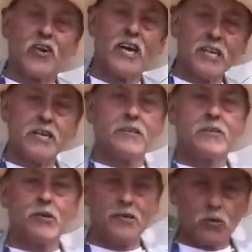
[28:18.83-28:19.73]
flooded
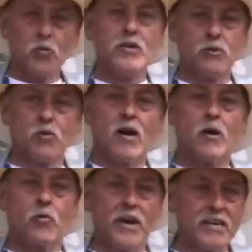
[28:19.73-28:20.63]
during the winter
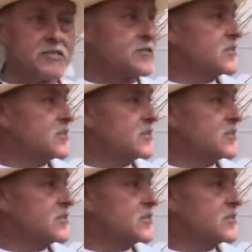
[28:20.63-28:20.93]
uh, rains. It,